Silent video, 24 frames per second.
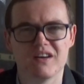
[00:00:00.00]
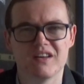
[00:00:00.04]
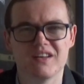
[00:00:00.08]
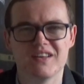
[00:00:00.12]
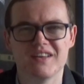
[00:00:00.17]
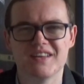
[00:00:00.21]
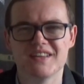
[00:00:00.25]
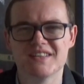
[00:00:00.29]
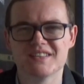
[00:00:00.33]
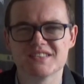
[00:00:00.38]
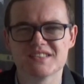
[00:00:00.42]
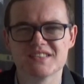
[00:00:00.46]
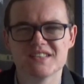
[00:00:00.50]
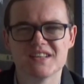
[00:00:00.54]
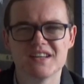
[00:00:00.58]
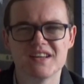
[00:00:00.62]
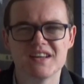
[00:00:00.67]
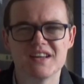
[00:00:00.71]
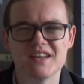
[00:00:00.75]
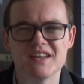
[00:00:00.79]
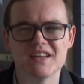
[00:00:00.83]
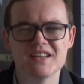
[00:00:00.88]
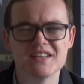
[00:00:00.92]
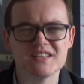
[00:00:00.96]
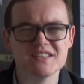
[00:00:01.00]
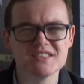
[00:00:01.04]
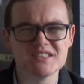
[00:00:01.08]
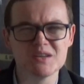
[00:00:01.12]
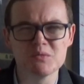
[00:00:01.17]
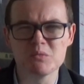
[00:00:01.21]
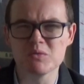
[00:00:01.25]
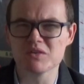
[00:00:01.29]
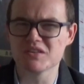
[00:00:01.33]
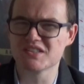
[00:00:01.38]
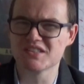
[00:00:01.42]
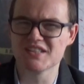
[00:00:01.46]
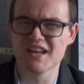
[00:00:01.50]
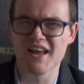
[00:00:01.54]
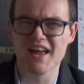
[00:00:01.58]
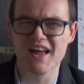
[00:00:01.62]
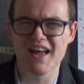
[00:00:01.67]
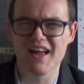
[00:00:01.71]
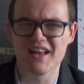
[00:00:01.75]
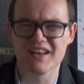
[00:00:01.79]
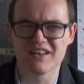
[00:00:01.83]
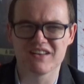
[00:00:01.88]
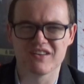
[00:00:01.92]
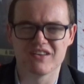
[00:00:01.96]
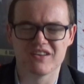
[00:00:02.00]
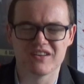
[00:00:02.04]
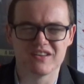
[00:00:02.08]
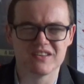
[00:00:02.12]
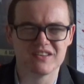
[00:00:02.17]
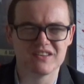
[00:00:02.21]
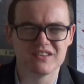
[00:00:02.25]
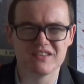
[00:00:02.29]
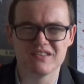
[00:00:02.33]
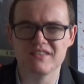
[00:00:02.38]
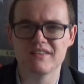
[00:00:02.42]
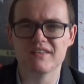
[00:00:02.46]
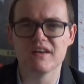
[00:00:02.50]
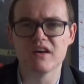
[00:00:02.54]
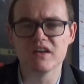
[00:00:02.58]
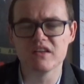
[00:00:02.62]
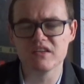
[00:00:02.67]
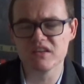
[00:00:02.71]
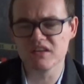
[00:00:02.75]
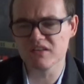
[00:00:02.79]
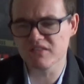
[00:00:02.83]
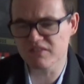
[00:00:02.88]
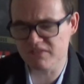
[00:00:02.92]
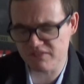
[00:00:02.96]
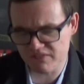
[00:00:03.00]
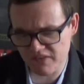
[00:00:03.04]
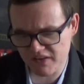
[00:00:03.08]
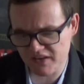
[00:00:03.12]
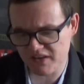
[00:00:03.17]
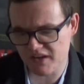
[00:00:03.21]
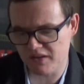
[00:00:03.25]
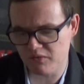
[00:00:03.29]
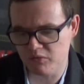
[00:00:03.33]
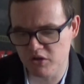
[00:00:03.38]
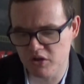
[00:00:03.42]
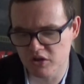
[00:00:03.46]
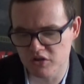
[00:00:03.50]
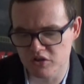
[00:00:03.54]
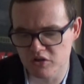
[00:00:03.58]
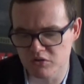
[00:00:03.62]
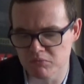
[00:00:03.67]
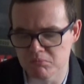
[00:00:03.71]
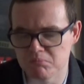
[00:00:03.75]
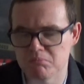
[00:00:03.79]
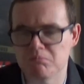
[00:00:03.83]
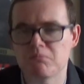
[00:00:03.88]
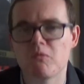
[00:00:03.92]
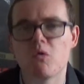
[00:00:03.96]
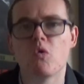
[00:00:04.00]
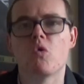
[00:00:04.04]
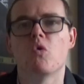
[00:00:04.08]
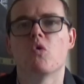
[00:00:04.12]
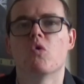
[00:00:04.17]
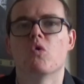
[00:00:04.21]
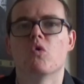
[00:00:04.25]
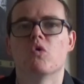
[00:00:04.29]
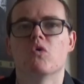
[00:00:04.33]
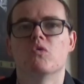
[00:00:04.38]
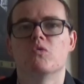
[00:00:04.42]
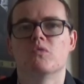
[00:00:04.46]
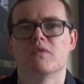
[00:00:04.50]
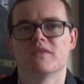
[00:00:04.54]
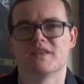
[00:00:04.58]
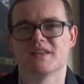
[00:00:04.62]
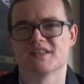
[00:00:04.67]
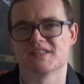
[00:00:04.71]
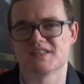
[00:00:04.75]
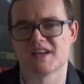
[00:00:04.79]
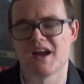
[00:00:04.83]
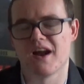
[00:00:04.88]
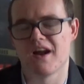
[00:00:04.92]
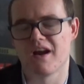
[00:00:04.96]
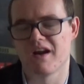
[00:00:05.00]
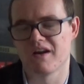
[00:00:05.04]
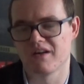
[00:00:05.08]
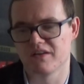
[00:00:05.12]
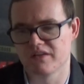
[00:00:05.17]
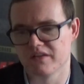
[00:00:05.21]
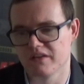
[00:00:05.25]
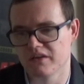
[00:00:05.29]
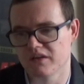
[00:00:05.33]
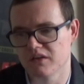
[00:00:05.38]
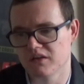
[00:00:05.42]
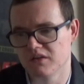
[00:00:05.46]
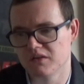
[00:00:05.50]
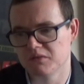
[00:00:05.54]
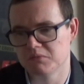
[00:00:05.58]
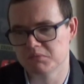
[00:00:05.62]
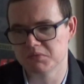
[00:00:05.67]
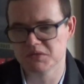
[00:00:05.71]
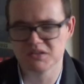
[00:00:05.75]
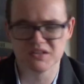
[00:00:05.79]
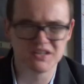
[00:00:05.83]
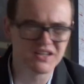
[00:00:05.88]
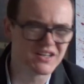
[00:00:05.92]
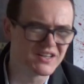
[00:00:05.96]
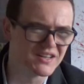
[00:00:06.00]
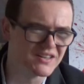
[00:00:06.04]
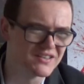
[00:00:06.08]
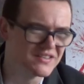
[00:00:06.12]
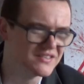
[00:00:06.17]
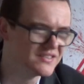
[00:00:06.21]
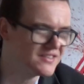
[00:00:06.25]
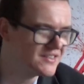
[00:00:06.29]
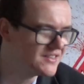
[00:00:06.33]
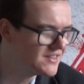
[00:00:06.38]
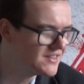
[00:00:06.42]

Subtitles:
it's somewhat sad, like, you'd think they could do more with this character, but no.